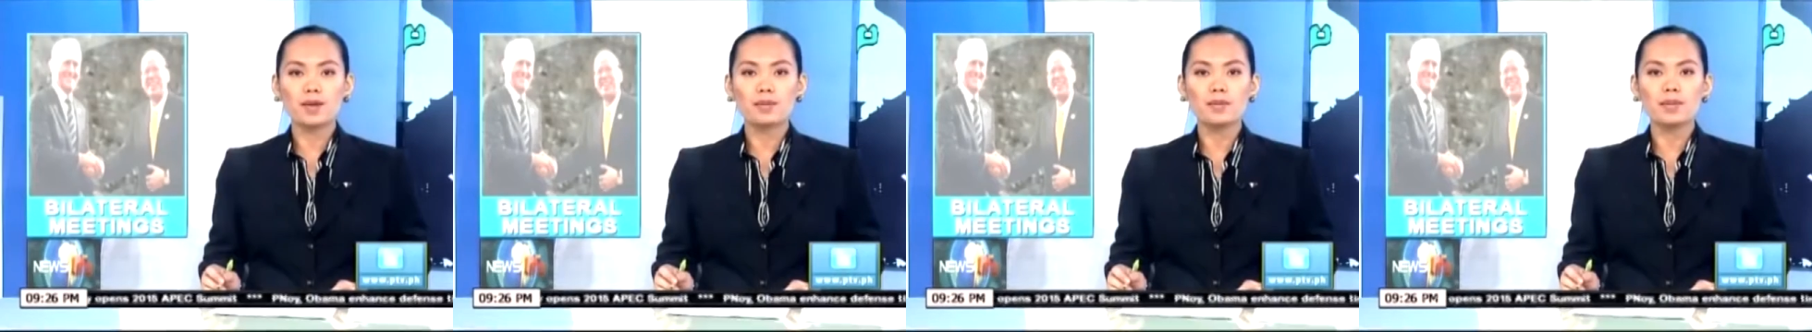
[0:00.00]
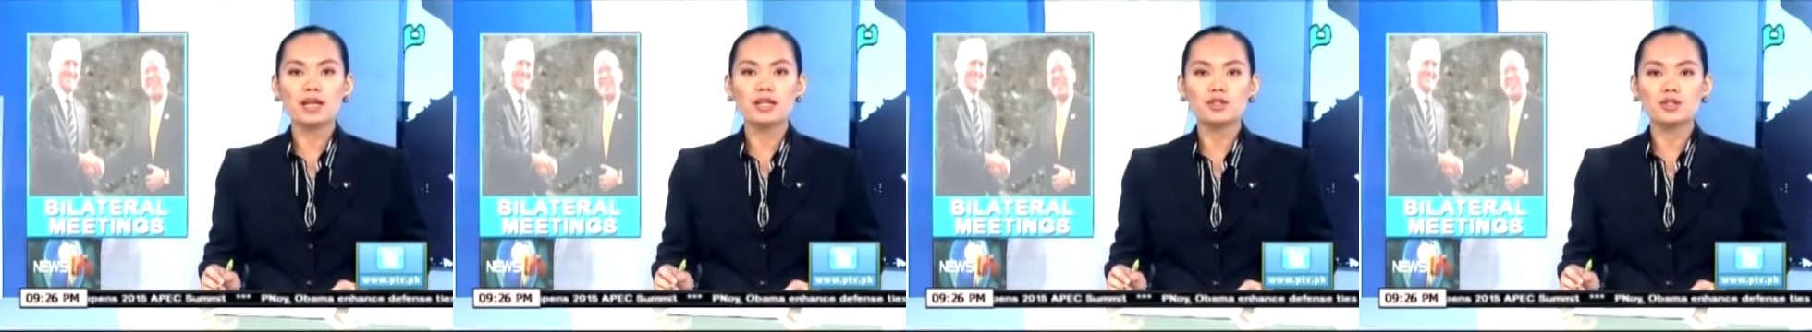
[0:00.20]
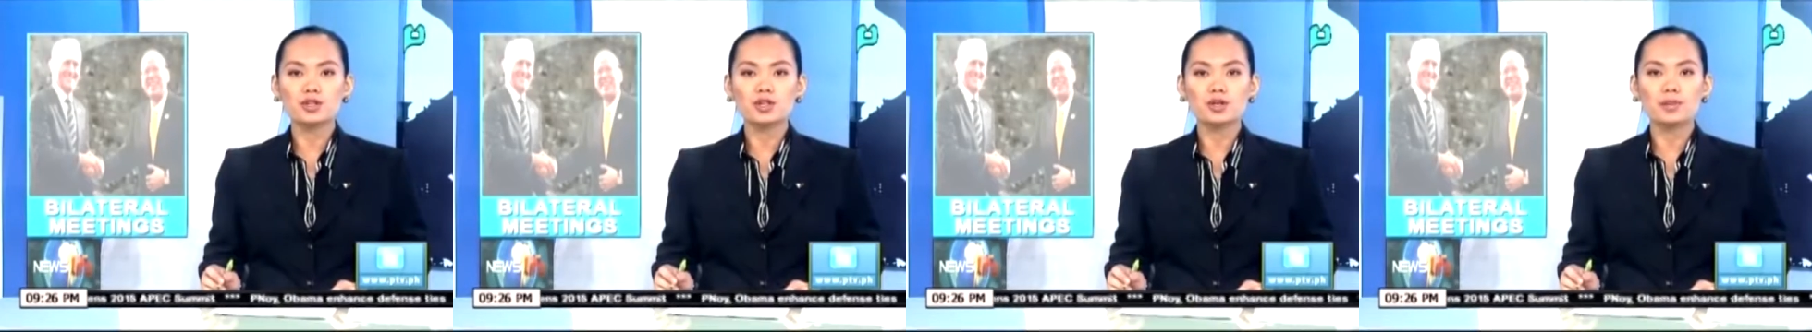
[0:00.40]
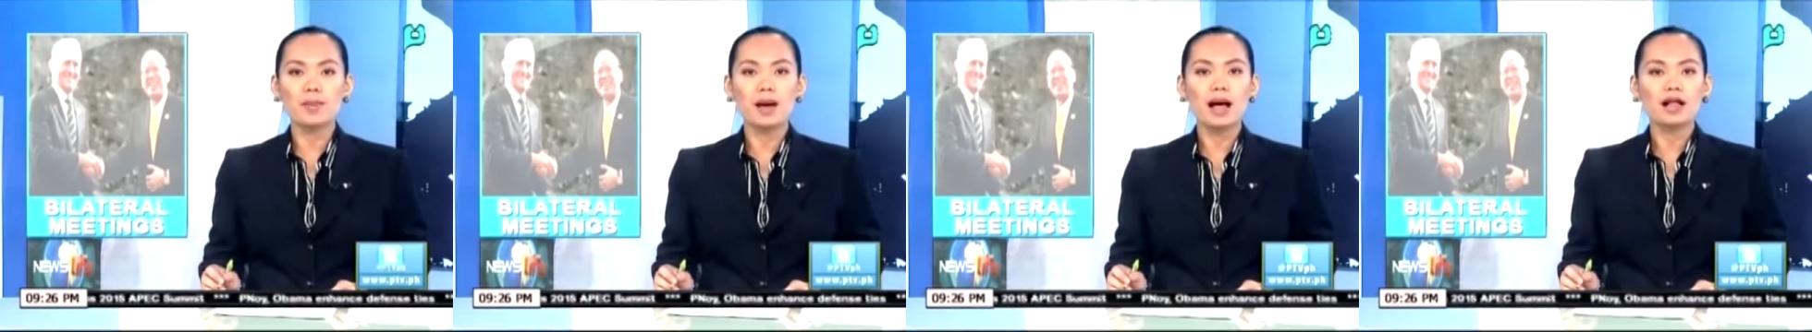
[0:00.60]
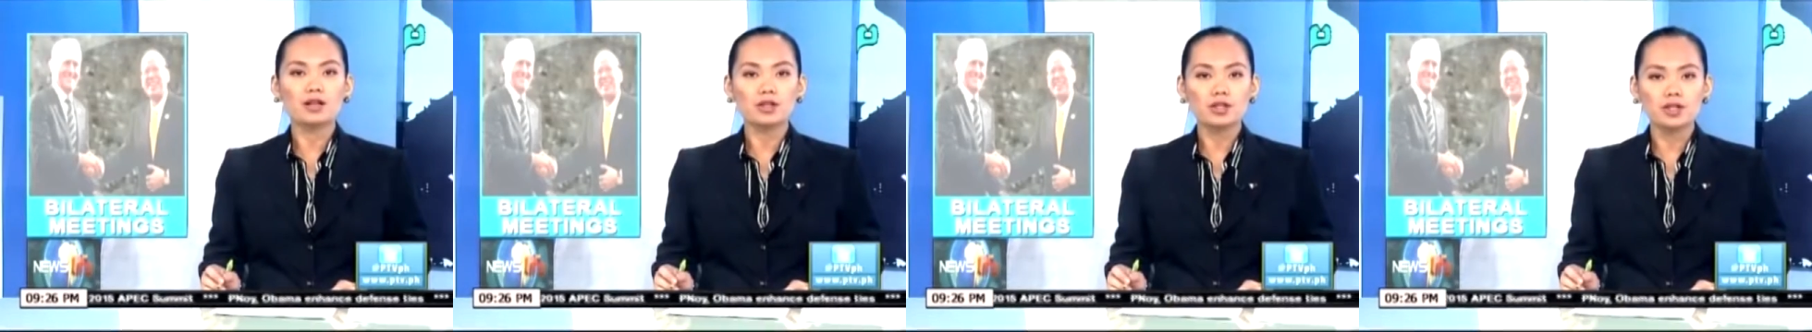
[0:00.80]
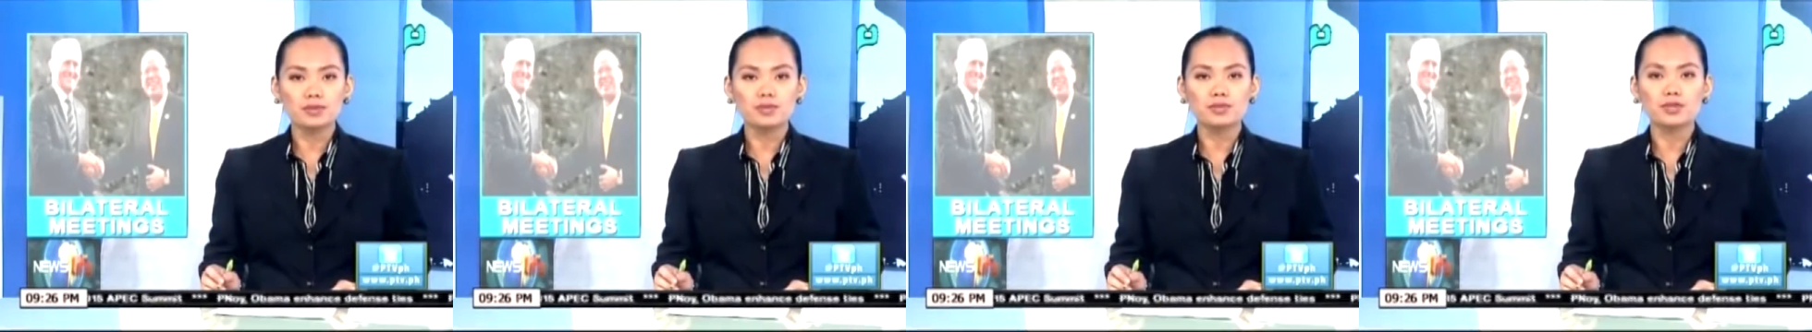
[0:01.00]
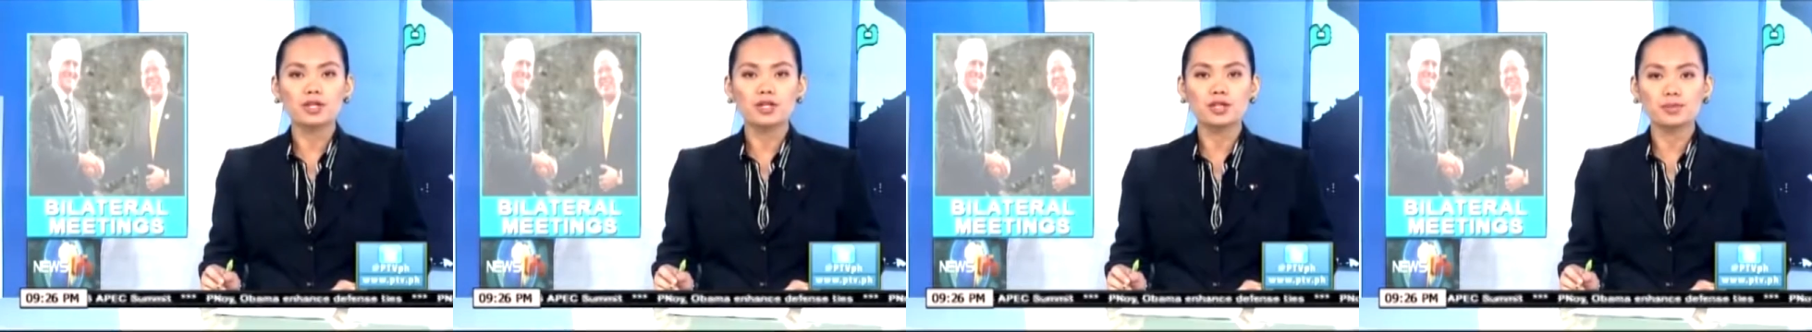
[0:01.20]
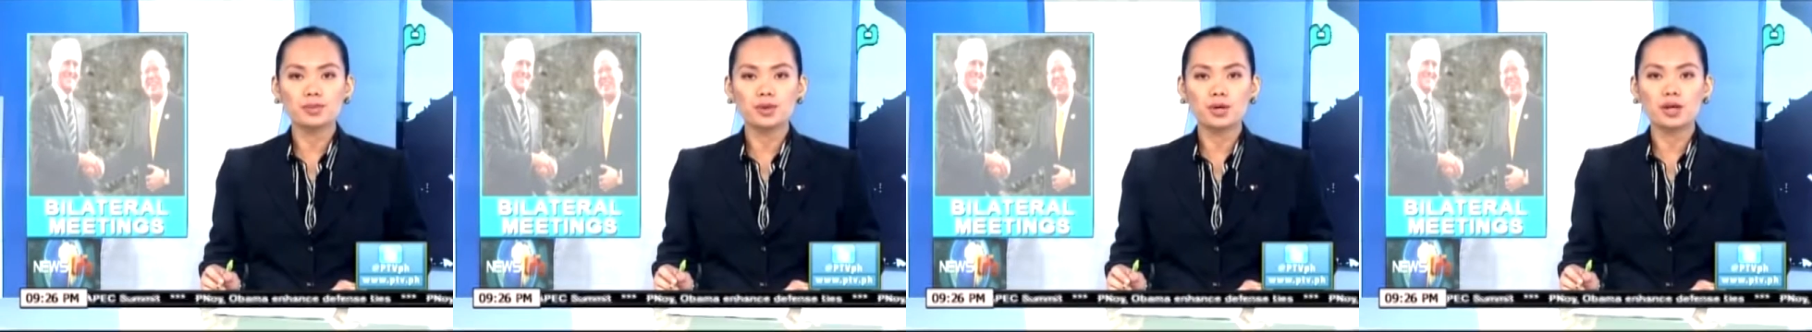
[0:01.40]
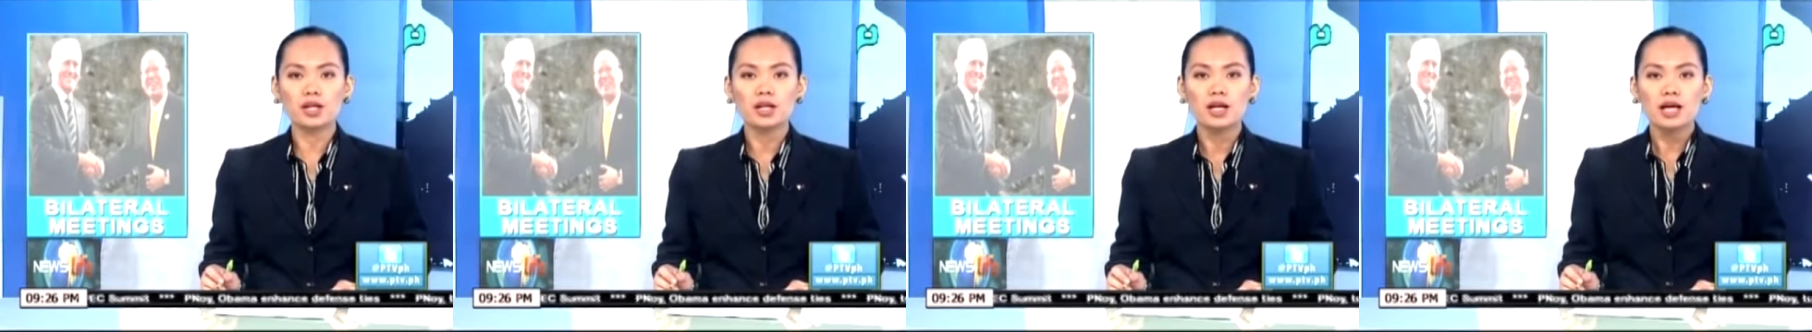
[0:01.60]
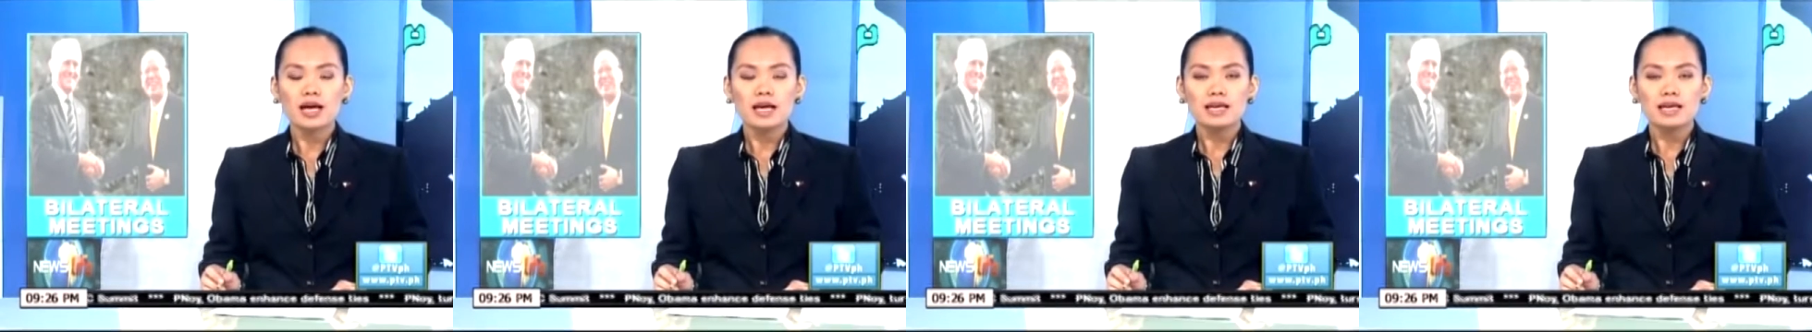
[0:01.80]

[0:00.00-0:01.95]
Minister Malcolm Turnbull